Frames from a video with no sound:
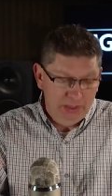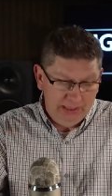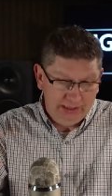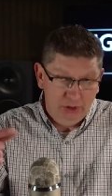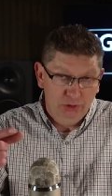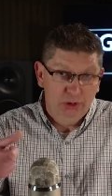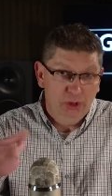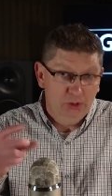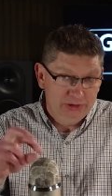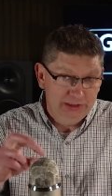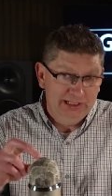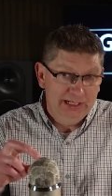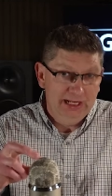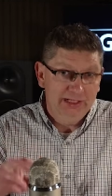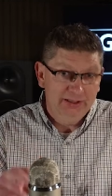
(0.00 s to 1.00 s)
closely
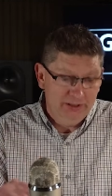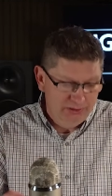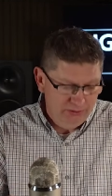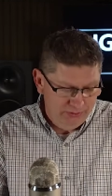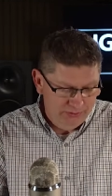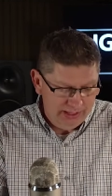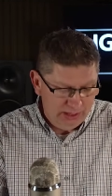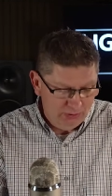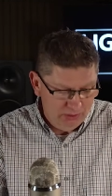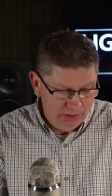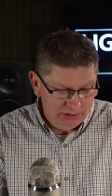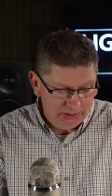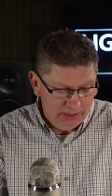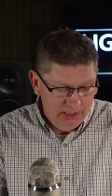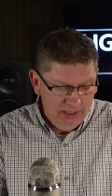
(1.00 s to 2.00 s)
connected to that
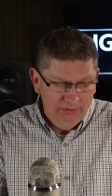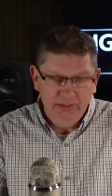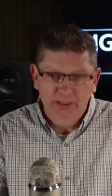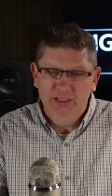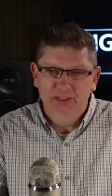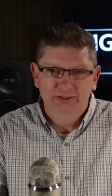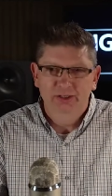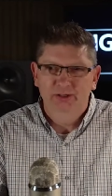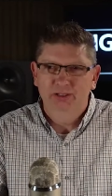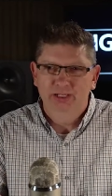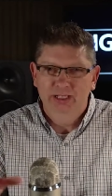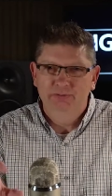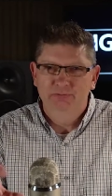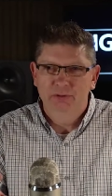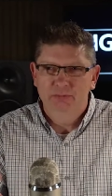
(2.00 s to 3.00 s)
was that he, you know, he
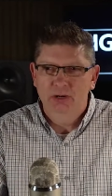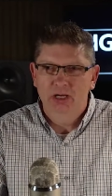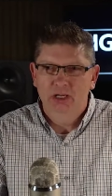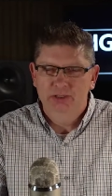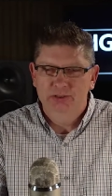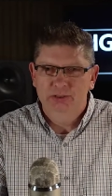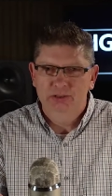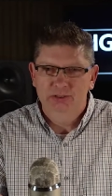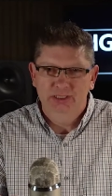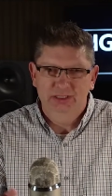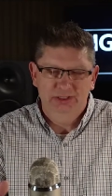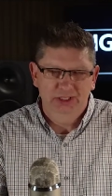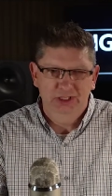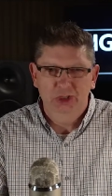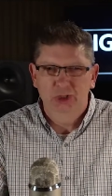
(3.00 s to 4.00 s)
lived among us as
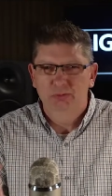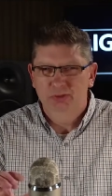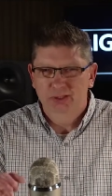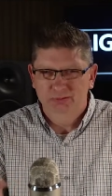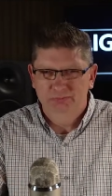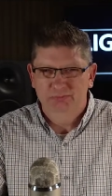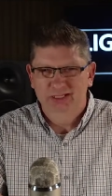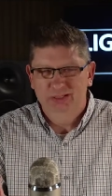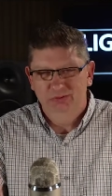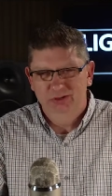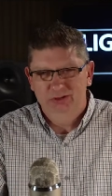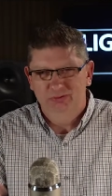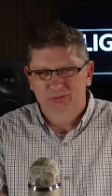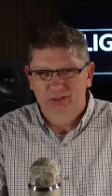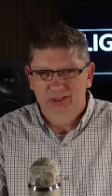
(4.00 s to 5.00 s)
a human, but he
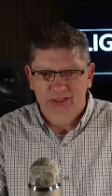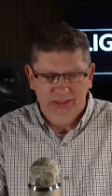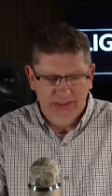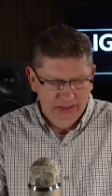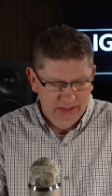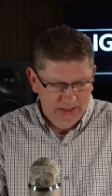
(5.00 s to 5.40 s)
wasn't really,